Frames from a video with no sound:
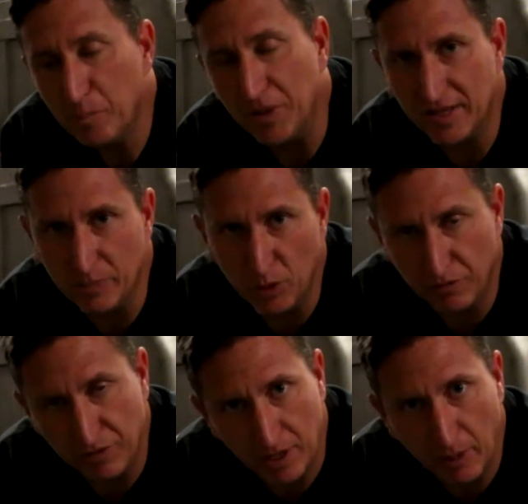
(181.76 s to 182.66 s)
But that's a
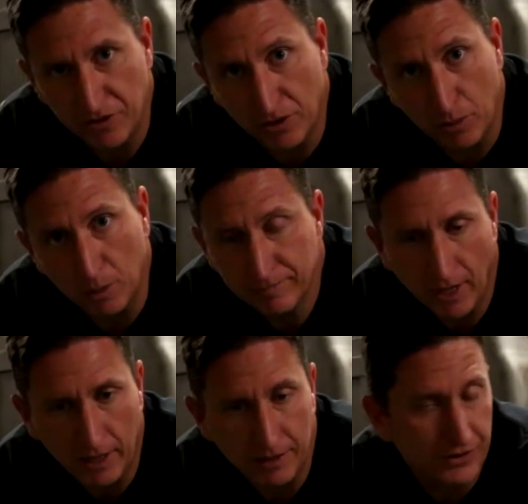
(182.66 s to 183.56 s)
beautiful thing about turbo.
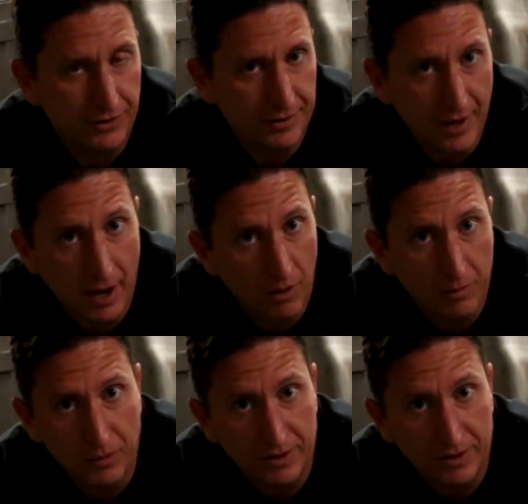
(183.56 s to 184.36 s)
I can turn it down